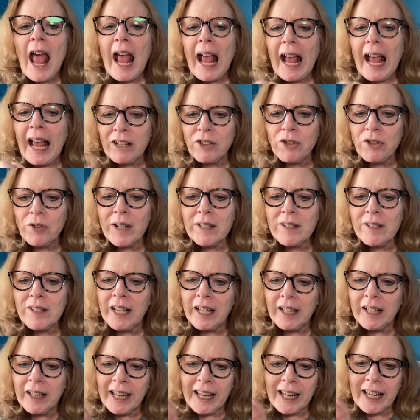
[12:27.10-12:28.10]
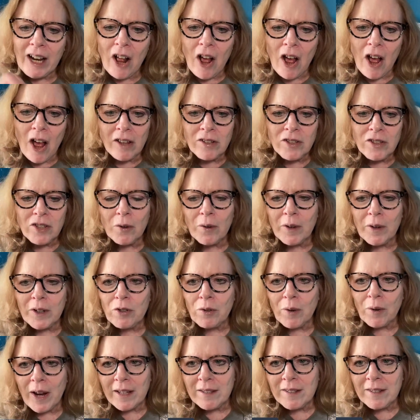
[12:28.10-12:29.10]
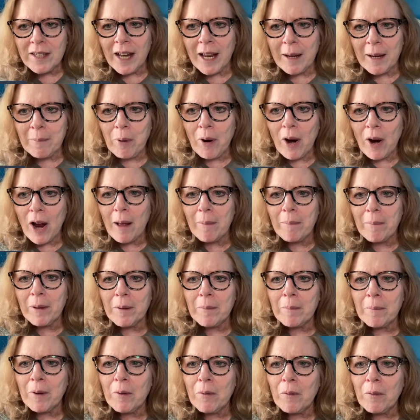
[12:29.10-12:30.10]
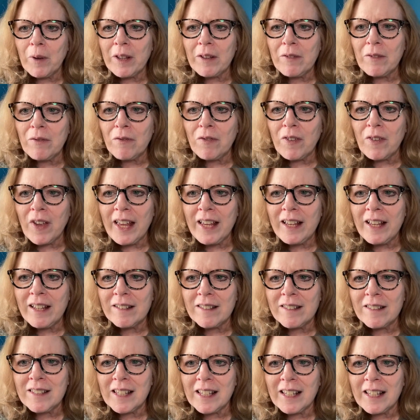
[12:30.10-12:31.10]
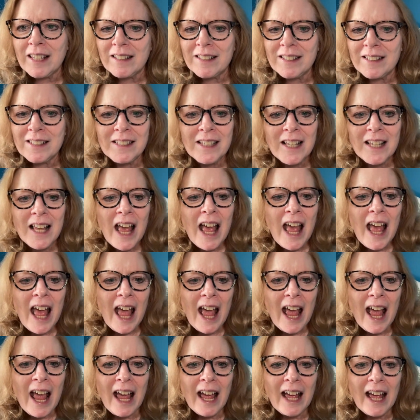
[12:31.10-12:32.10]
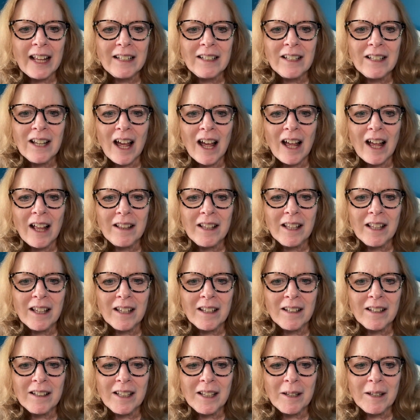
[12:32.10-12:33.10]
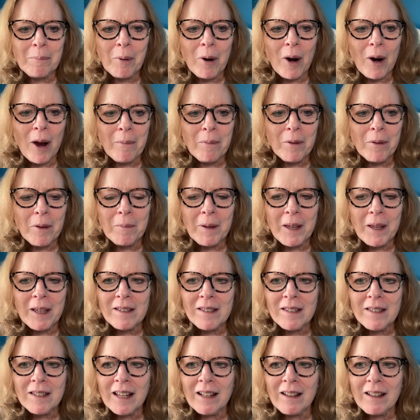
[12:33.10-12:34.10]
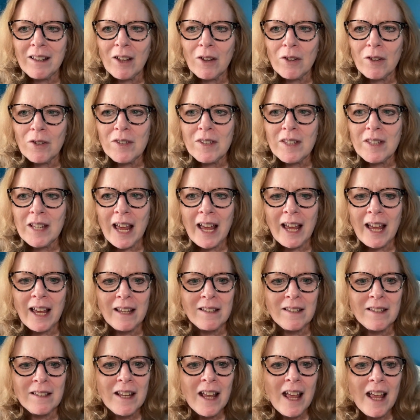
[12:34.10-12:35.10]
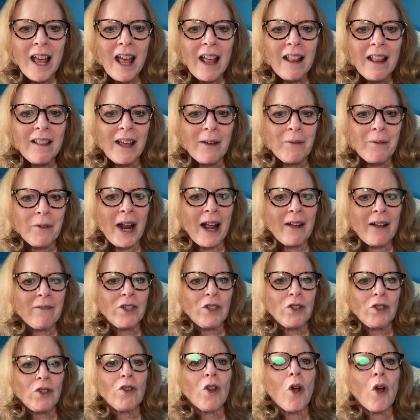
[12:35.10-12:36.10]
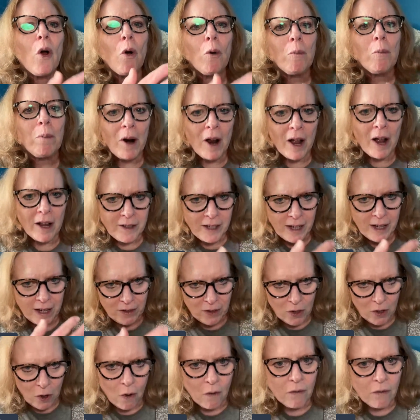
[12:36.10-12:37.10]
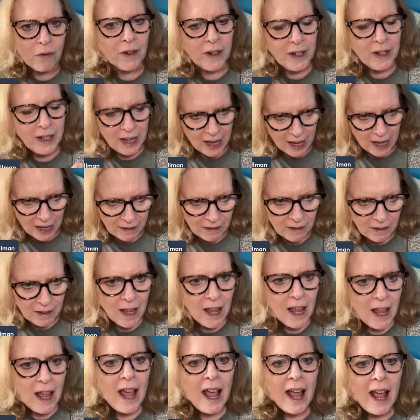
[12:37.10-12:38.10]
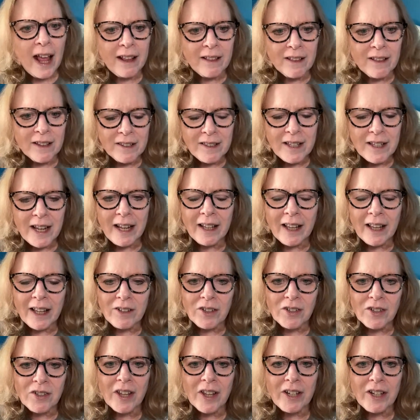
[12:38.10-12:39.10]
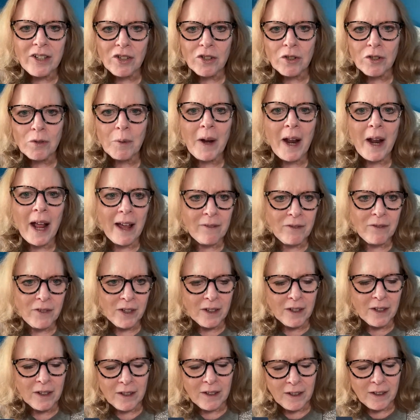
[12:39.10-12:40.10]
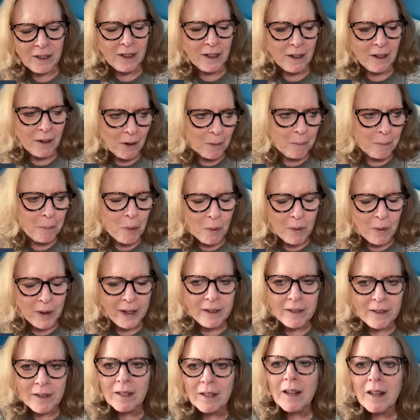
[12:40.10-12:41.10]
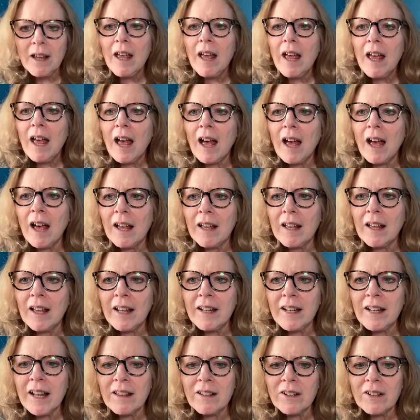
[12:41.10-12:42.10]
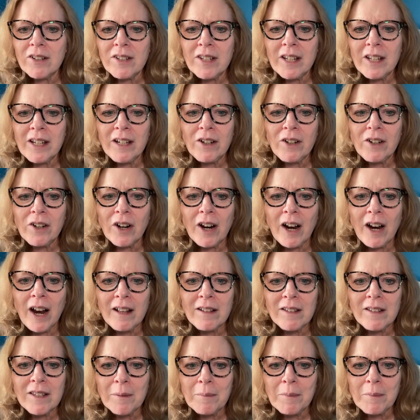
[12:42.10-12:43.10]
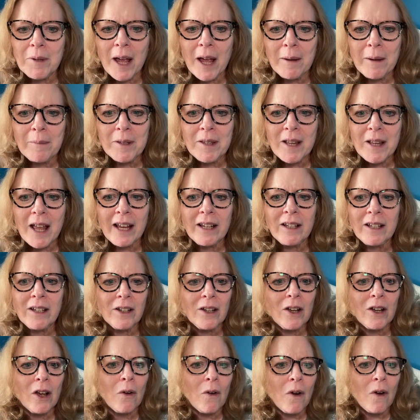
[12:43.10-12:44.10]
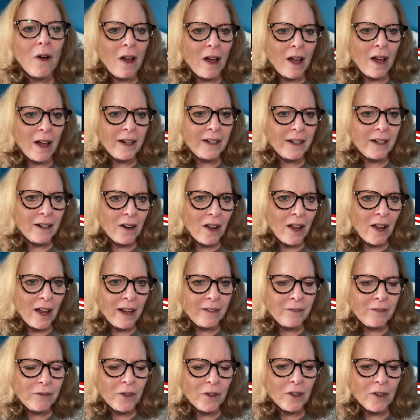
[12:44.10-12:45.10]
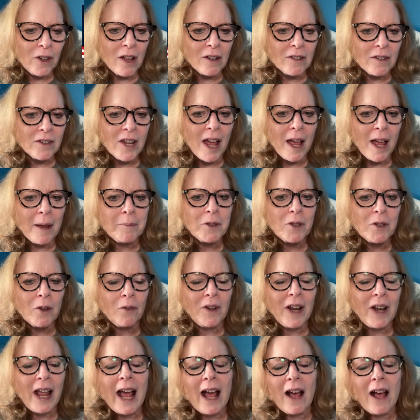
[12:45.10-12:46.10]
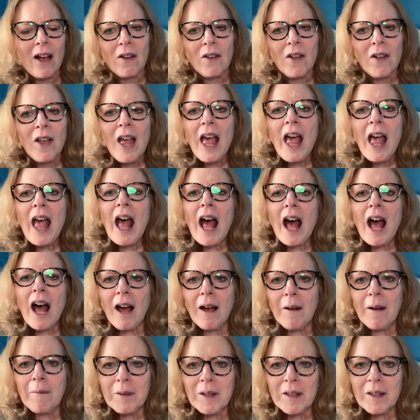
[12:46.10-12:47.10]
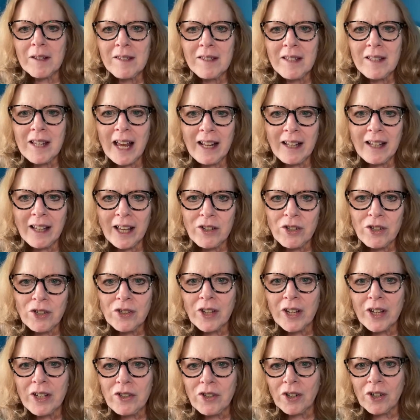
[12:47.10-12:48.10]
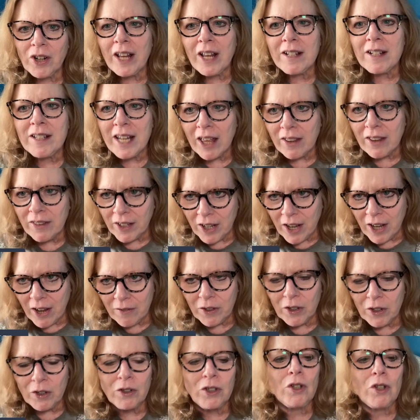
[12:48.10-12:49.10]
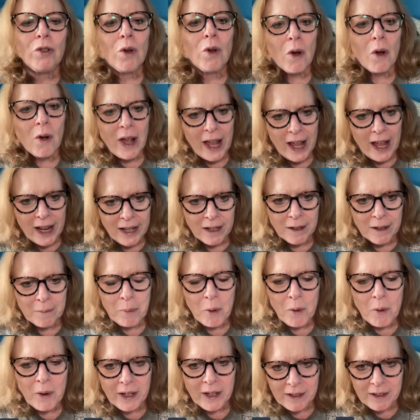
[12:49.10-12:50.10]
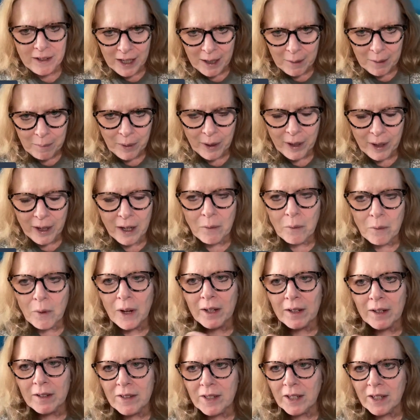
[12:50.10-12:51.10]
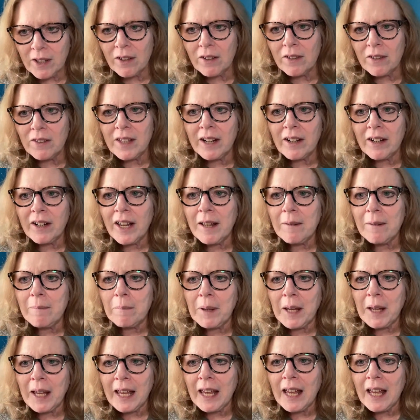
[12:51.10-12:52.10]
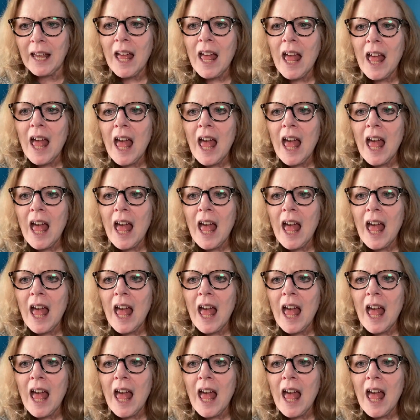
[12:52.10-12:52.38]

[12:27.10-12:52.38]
Interestingly, it also addressed a problem with vacancies. And the problem is, in those days, they would have to do the whole process over again, and the state legislatures would have to, appoint another senator, and sometimes that could go on and on for a long time. So now the state legislature can tell the governor, you go ahead and appoint a temporary one until there can be